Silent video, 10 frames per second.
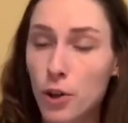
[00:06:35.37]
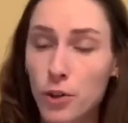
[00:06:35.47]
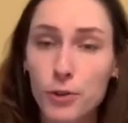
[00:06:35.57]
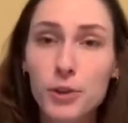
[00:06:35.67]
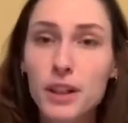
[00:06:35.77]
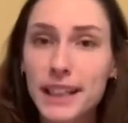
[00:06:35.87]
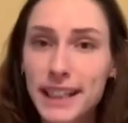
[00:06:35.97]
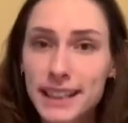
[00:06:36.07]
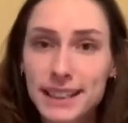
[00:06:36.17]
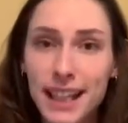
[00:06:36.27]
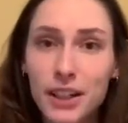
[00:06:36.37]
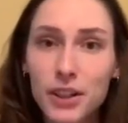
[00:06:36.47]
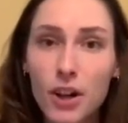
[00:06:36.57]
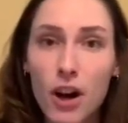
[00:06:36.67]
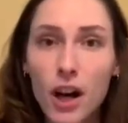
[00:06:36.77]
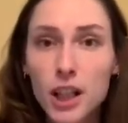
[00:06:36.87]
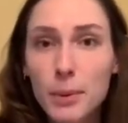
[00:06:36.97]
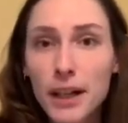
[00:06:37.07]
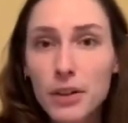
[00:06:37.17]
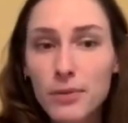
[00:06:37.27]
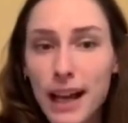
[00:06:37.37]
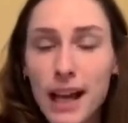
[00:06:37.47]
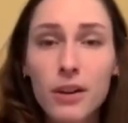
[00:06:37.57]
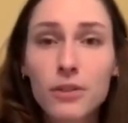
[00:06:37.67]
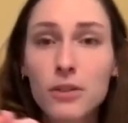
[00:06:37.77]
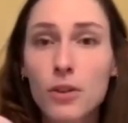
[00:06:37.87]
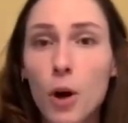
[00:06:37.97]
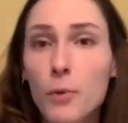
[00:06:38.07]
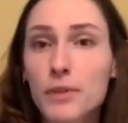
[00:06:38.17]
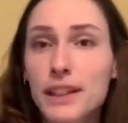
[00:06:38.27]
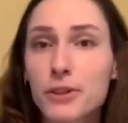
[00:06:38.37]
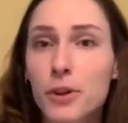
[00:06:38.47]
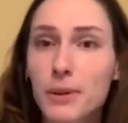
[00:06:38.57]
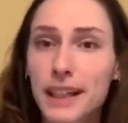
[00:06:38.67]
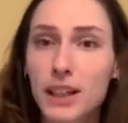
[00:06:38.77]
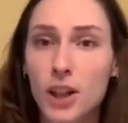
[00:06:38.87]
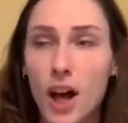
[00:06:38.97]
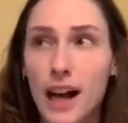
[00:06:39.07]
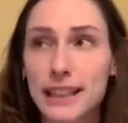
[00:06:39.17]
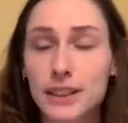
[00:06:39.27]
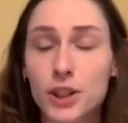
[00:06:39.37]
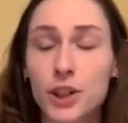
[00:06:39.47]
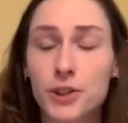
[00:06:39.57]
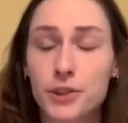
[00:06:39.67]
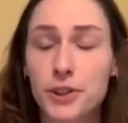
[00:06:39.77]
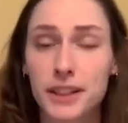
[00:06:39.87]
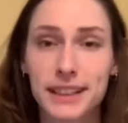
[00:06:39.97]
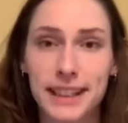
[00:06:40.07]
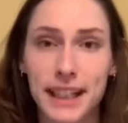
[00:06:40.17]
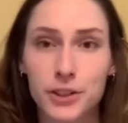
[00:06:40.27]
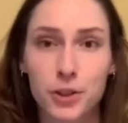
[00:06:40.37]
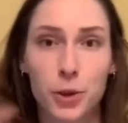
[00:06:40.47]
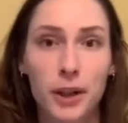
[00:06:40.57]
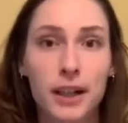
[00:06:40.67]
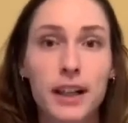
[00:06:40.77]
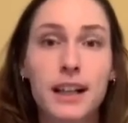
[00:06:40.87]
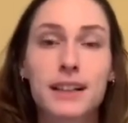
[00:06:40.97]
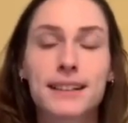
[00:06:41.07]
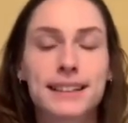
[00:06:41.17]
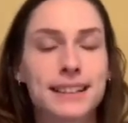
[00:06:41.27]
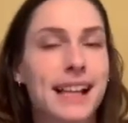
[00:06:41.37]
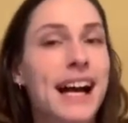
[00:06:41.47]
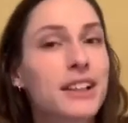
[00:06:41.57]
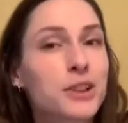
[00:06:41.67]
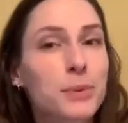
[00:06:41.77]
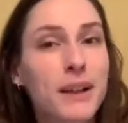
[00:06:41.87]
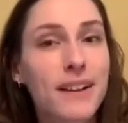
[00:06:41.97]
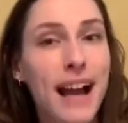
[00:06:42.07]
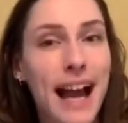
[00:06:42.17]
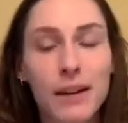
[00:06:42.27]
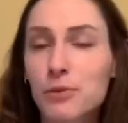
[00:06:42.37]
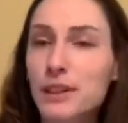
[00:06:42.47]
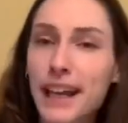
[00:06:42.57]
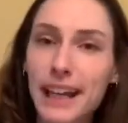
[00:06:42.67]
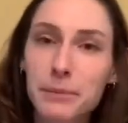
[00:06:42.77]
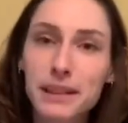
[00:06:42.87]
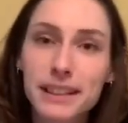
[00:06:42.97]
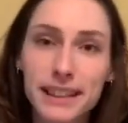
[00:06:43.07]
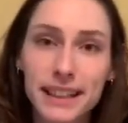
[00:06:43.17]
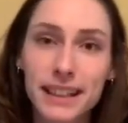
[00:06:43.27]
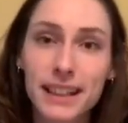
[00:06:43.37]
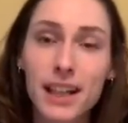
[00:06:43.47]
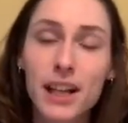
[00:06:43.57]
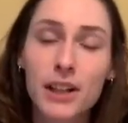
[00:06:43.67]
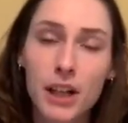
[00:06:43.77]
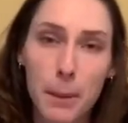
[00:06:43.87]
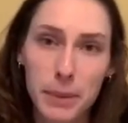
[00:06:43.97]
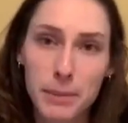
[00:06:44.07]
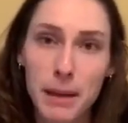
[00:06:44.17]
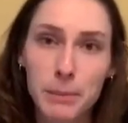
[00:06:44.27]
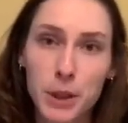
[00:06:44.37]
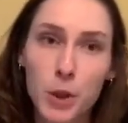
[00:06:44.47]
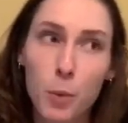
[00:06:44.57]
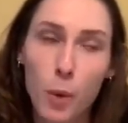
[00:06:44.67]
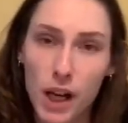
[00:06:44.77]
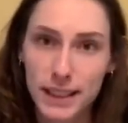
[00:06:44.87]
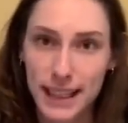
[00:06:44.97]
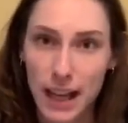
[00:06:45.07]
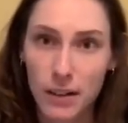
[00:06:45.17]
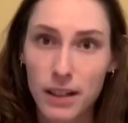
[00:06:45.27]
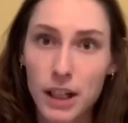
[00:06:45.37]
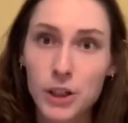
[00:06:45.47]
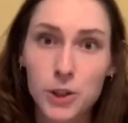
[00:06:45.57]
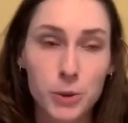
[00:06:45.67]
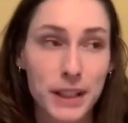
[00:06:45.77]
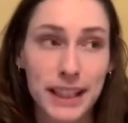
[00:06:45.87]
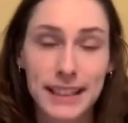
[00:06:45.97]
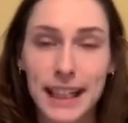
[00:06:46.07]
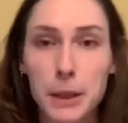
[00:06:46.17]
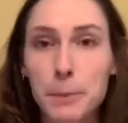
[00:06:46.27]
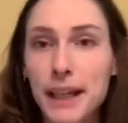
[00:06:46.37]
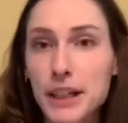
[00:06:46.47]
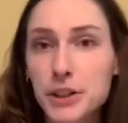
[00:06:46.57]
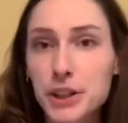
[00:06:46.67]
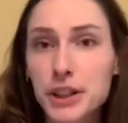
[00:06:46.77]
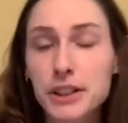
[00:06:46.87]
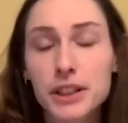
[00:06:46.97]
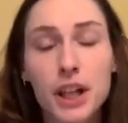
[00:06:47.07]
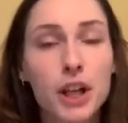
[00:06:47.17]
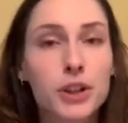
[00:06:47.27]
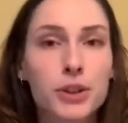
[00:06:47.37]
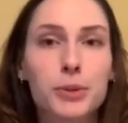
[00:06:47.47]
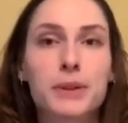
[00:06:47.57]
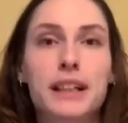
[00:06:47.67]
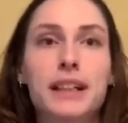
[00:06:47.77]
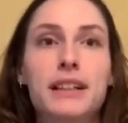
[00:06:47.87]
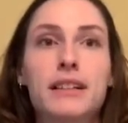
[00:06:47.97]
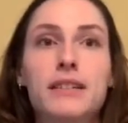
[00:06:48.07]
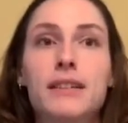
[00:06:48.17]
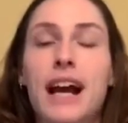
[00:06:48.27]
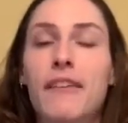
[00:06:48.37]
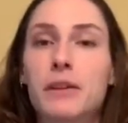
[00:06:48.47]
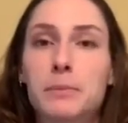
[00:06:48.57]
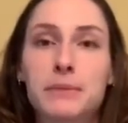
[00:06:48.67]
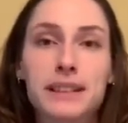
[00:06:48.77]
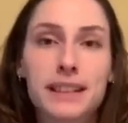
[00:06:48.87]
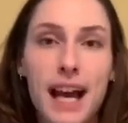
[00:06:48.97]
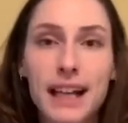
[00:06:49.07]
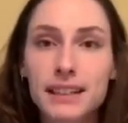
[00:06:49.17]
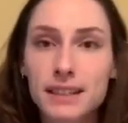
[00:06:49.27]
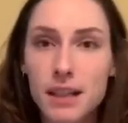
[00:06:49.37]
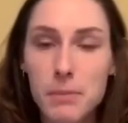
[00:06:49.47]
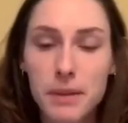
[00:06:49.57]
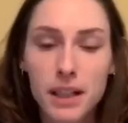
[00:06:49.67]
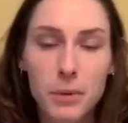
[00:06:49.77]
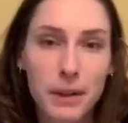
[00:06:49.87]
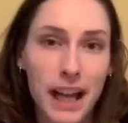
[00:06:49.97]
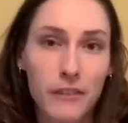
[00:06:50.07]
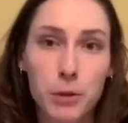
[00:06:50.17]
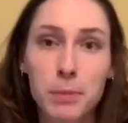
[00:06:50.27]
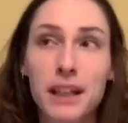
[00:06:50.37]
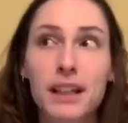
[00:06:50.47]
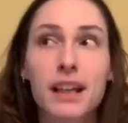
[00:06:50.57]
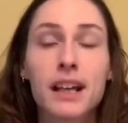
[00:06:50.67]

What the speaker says: through the Lincoln Center all the way around. Hopefully you don't get lost to the stage door, because that is where every ABT company member walks out. You can take pictures, you can have them sign something, whatever, but